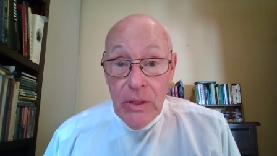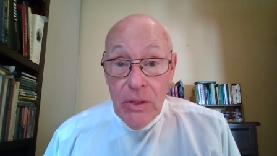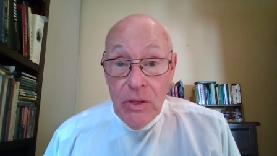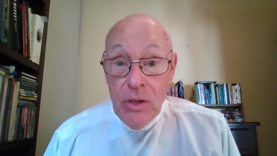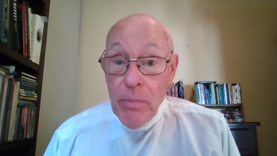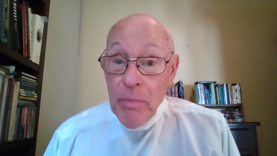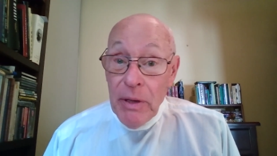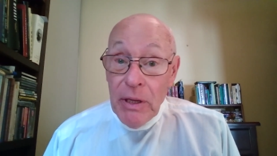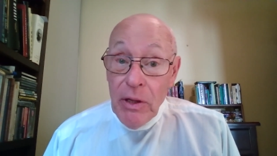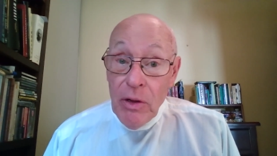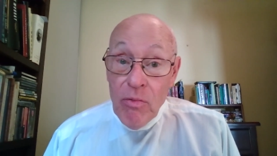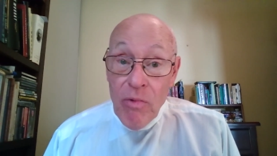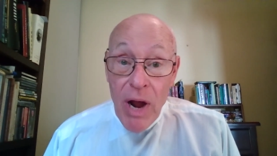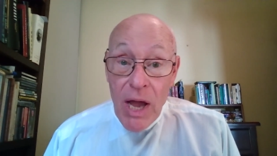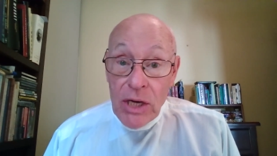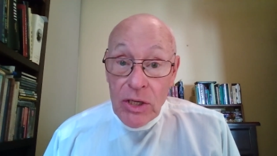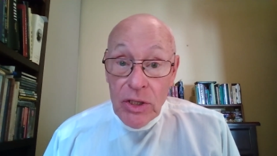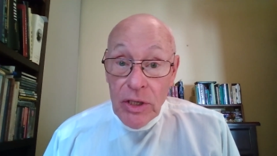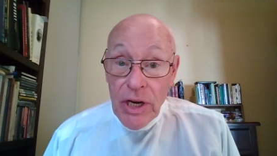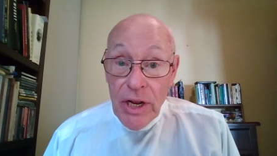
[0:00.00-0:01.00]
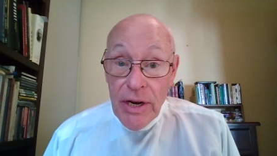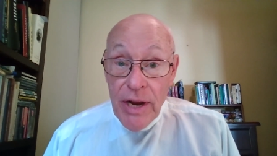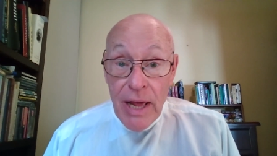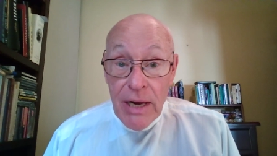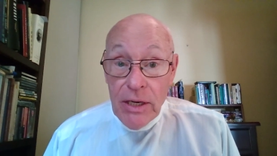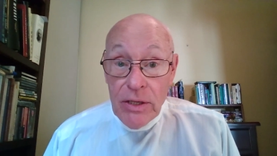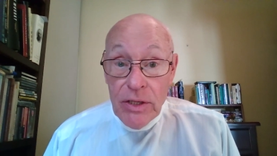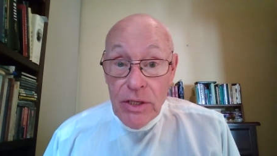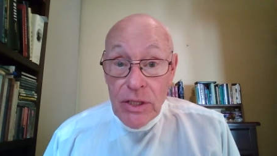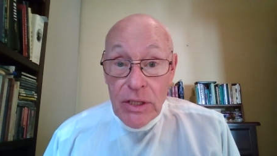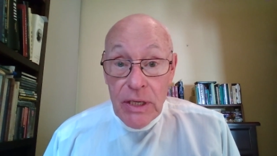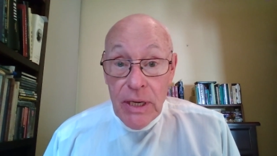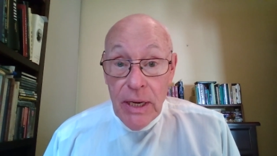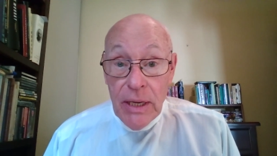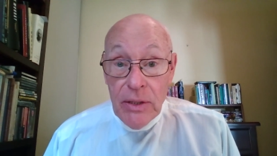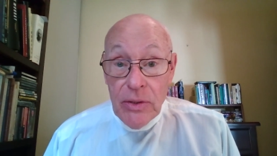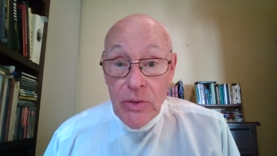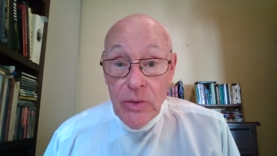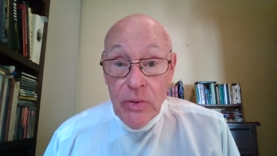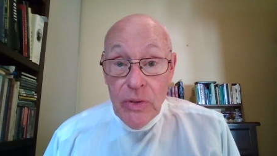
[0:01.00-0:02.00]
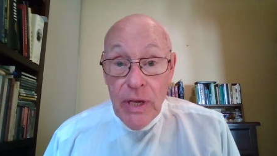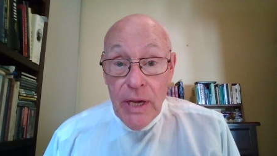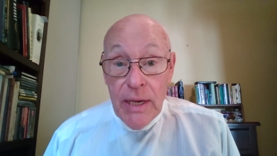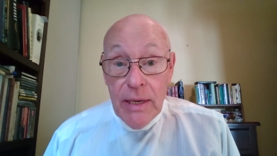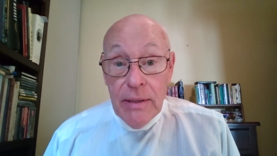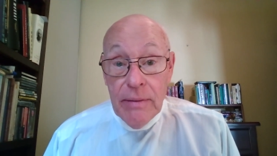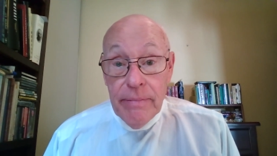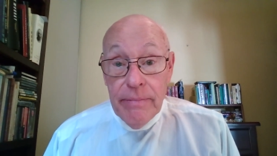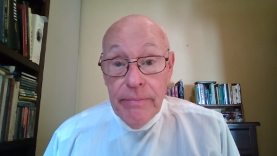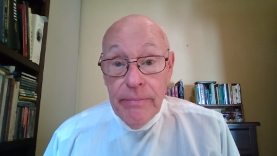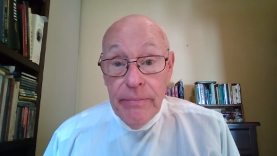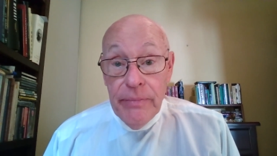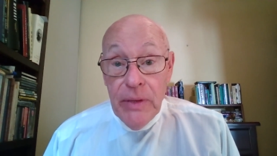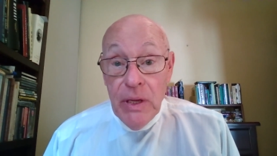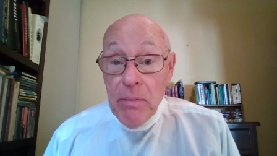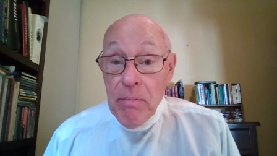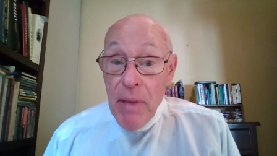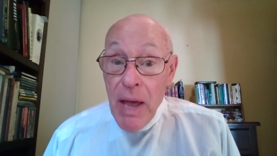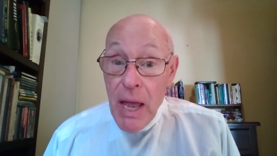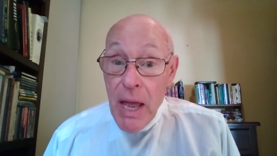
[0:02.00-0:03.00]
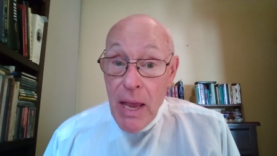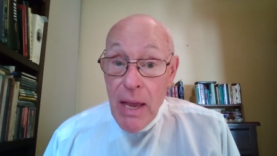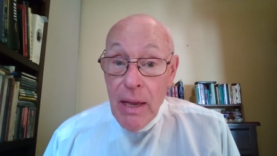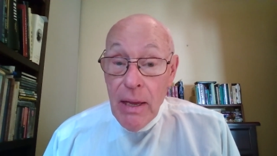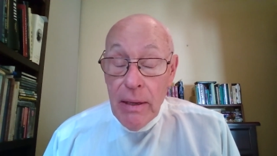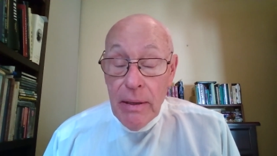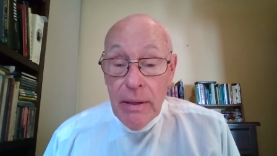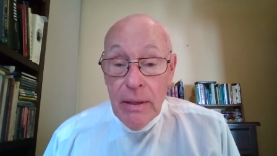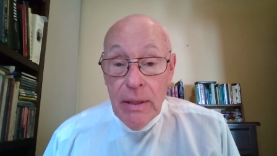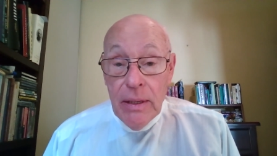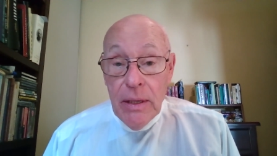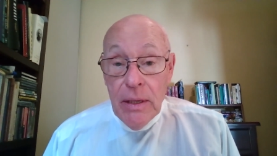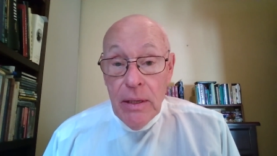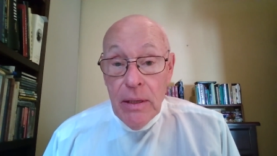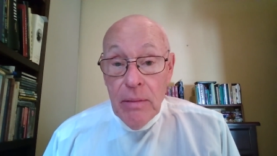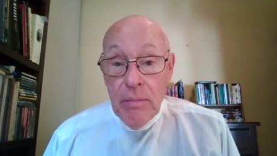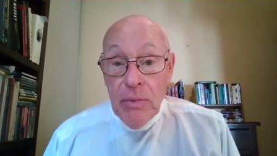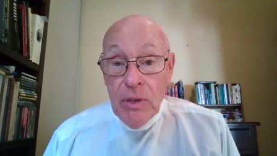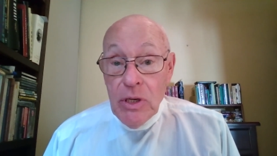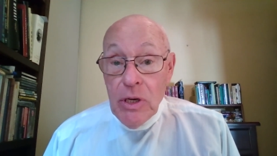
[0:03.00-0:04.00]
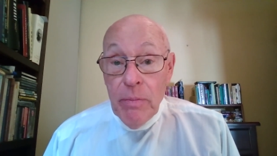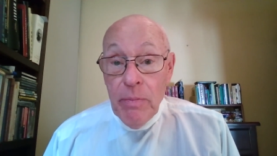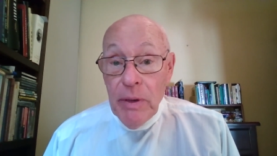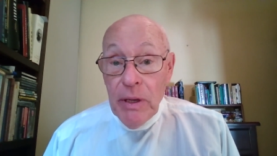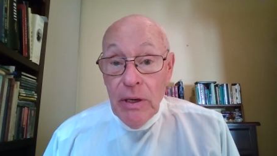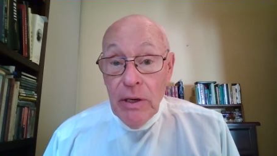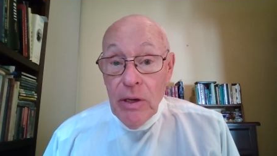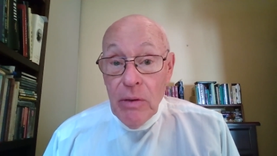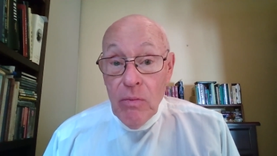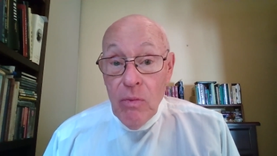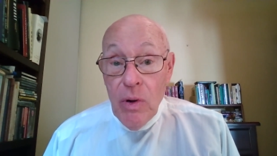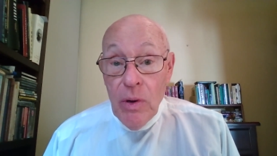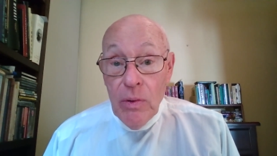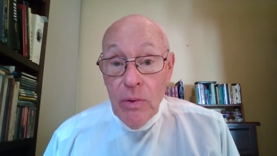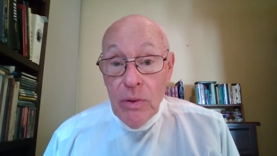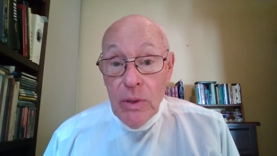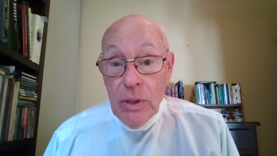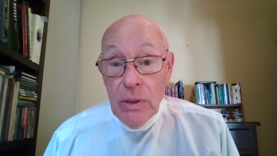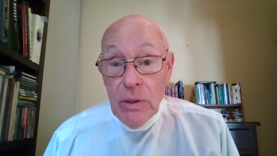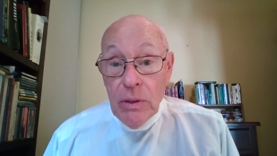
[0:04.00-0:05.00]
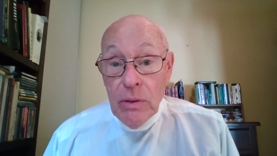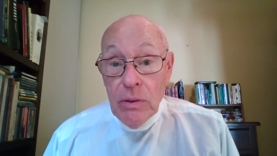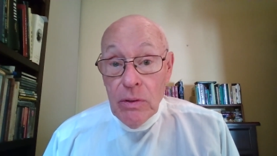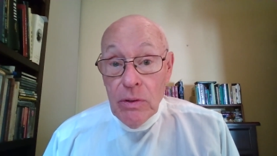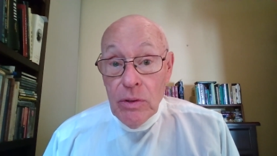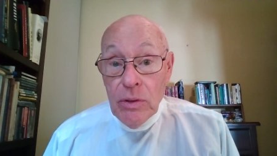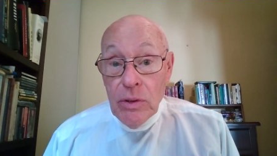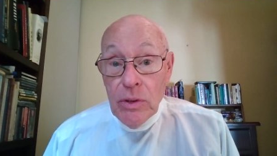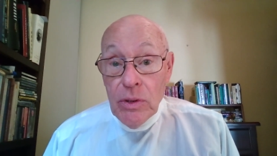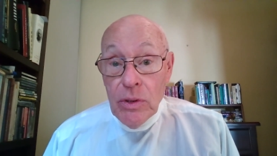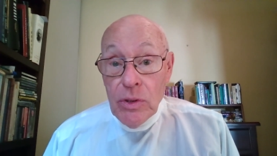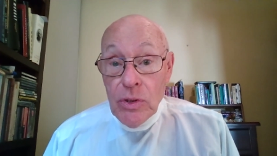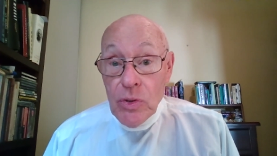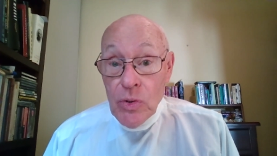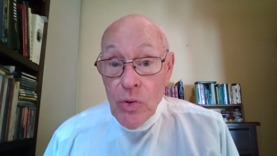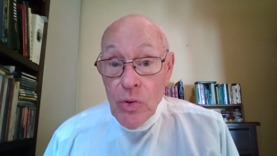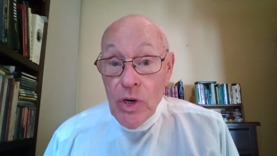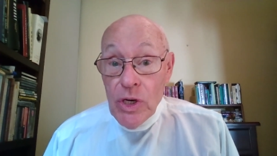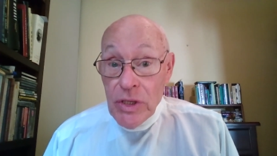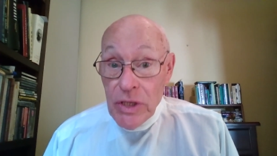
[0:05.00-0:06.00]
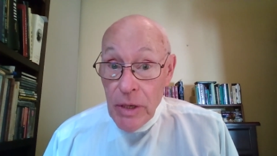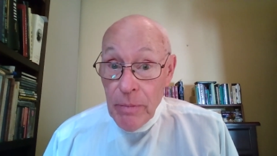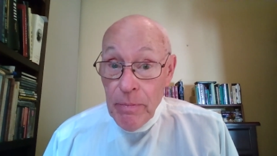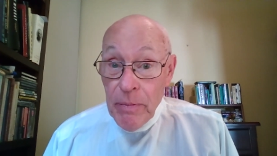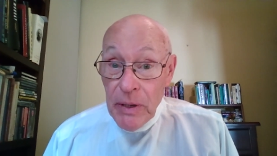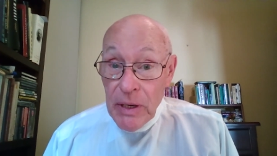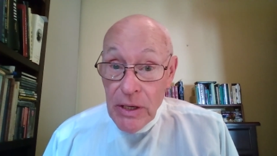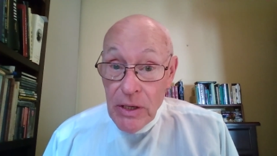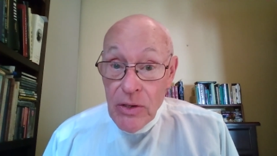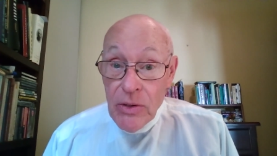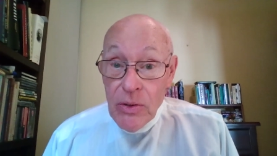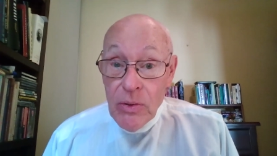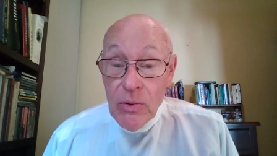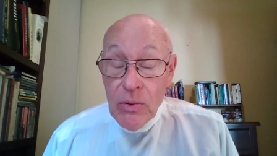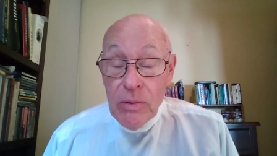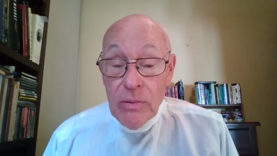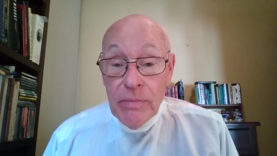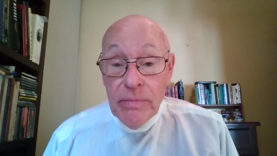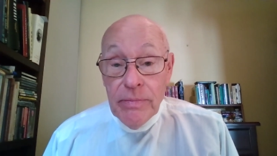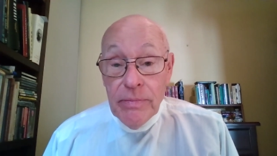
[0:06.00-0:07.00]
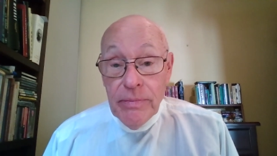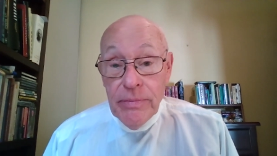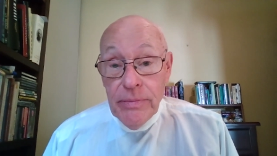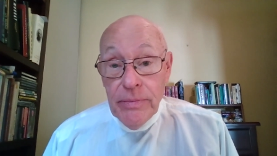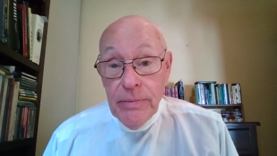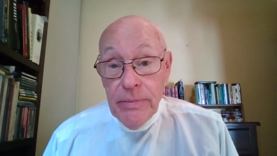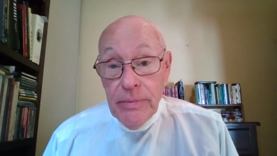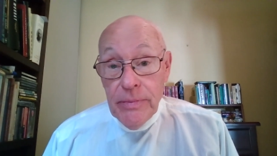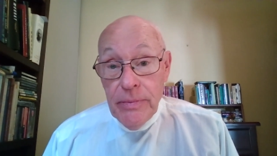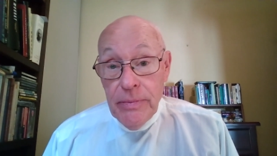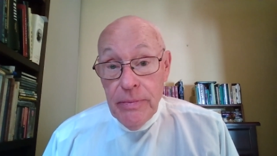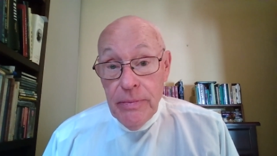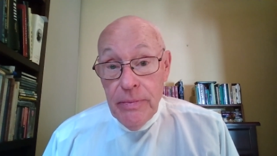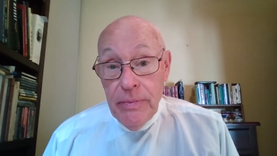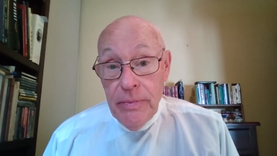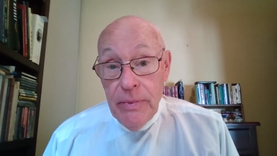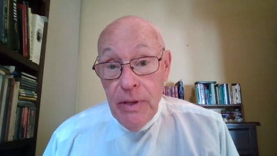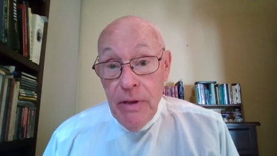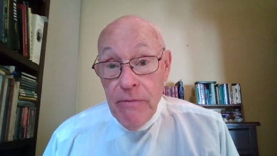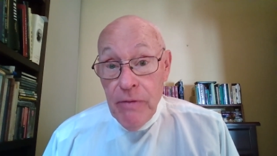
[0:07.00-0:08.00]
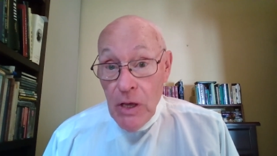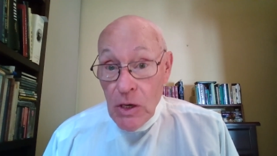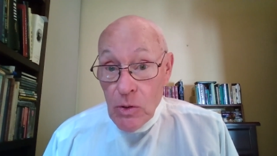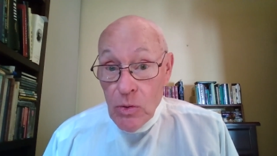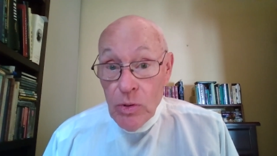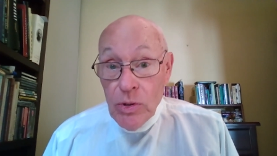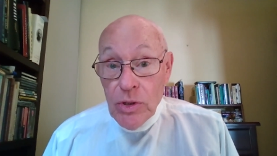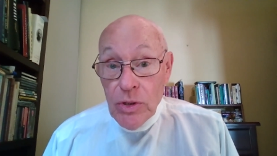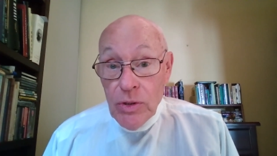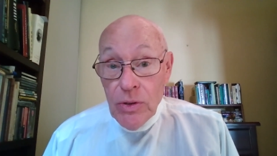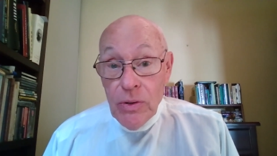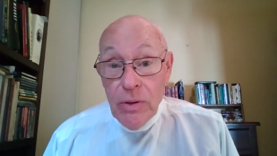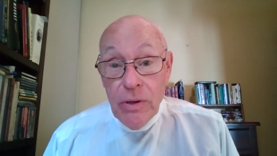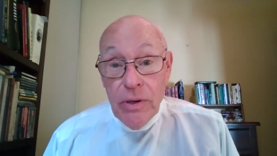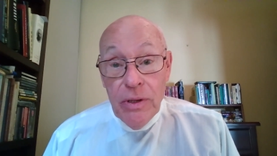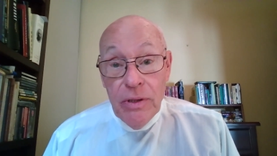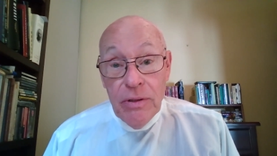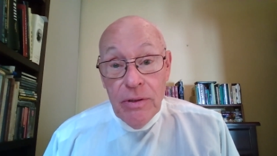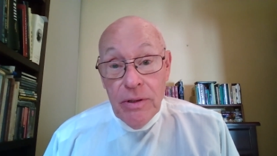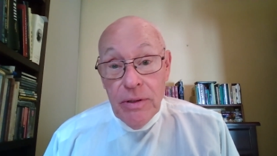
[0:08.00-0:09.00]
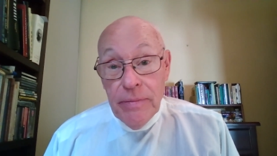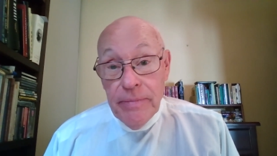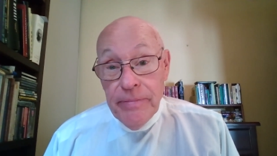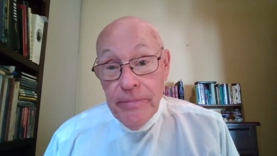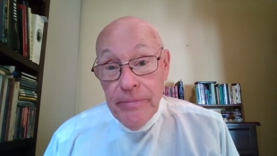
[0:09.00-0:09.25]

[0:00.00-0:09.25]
Typically, rational analysis can't do that. It may, but typically it won't. Stories typically do, if they're good stories.